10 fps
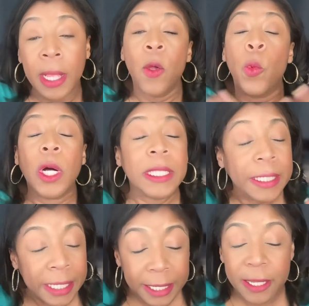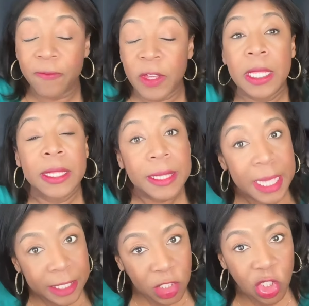Well, in any event,
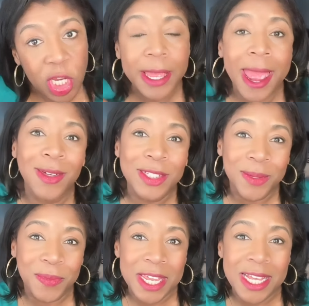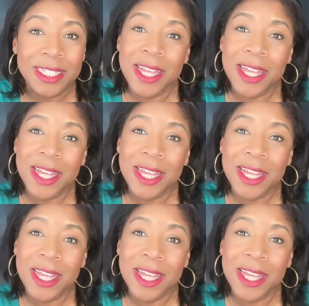let's check out some things